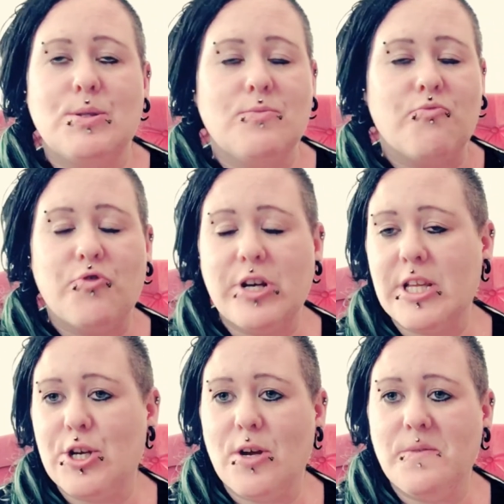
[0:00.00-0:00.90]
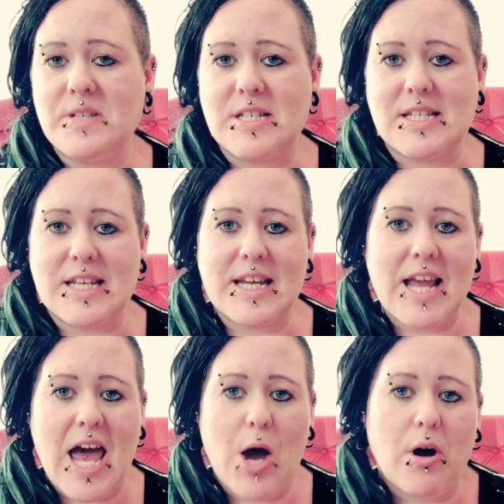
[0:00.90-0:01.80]
really nervous to see
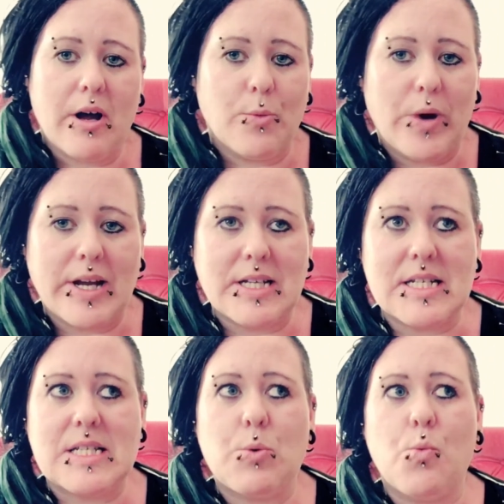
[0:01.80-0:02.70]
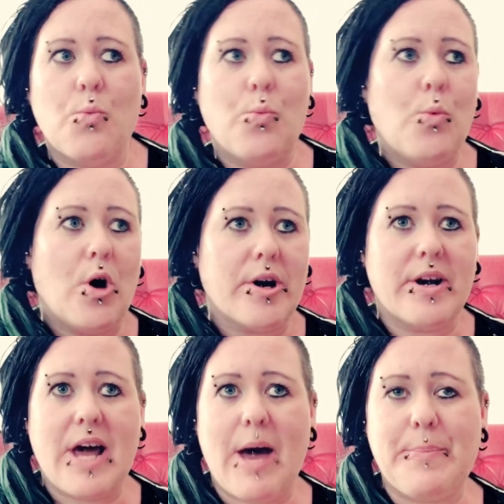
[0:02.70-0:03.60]
how I went, what
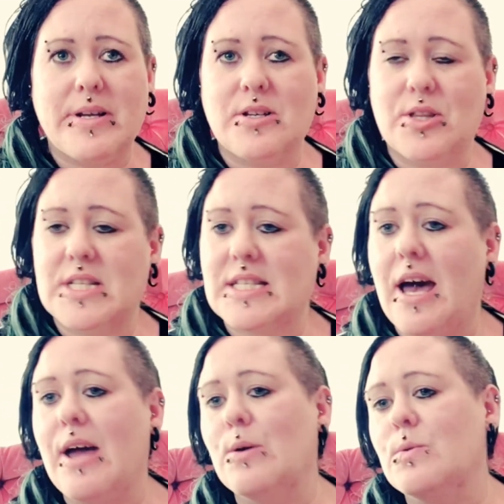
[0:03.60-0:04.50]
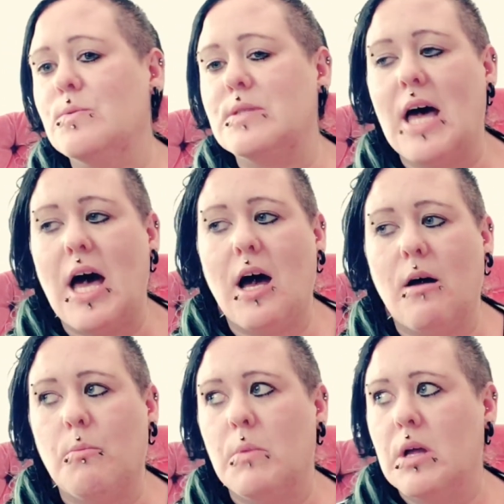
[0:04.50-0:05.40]
had happened on the scales.
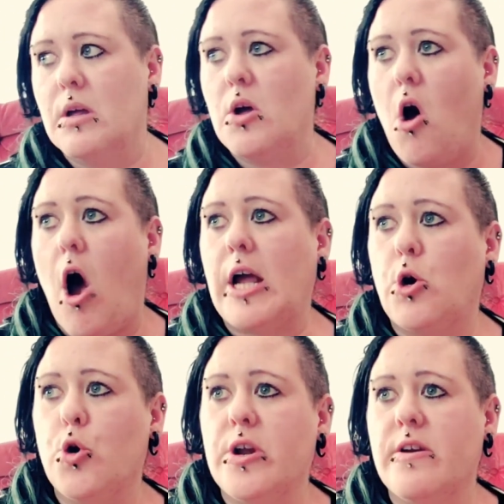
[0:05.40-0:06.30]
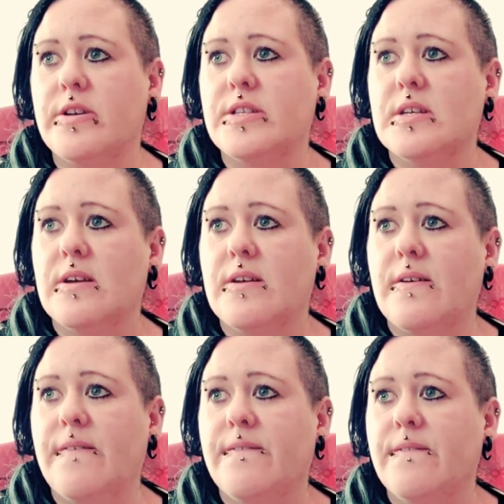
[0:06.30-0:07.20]
I couldn't
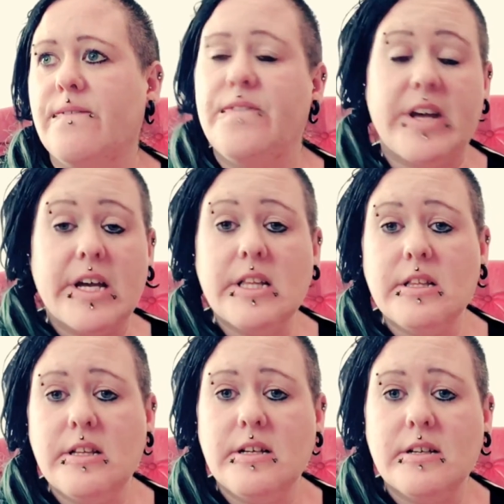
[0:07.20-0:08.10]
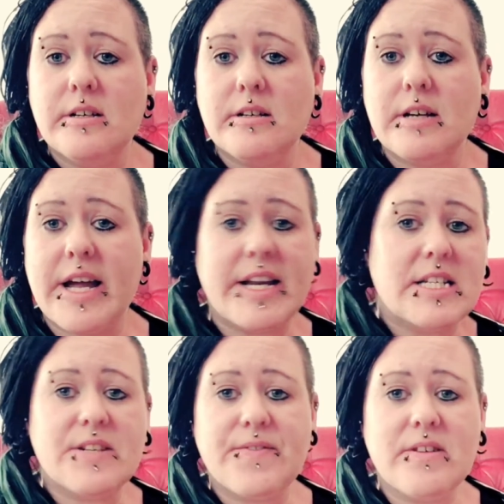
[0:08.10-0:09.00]
feel any
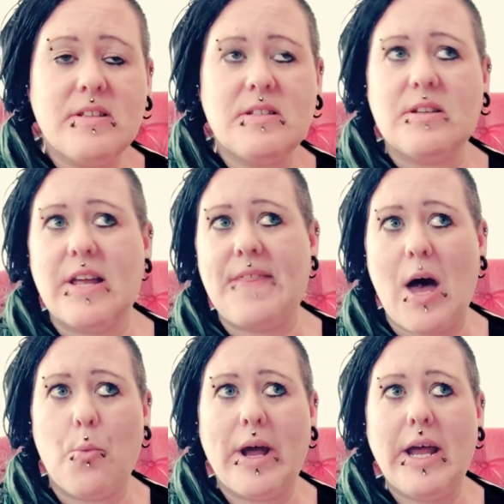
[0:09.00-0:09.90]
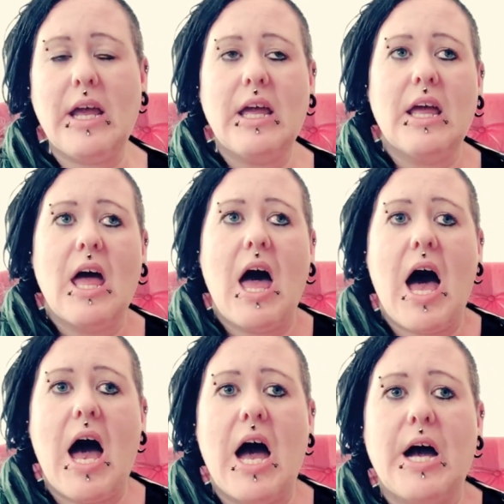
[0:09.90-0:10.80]
different in that week.
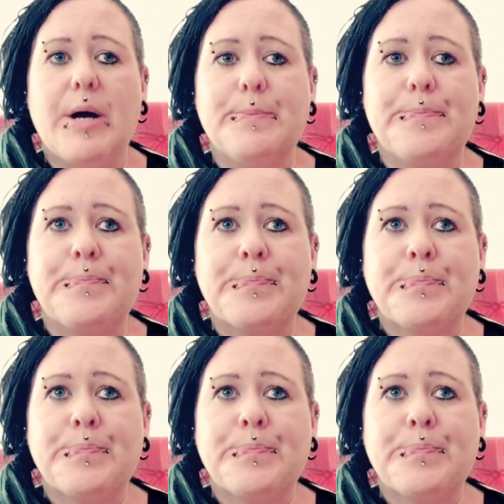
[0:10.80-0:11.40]
I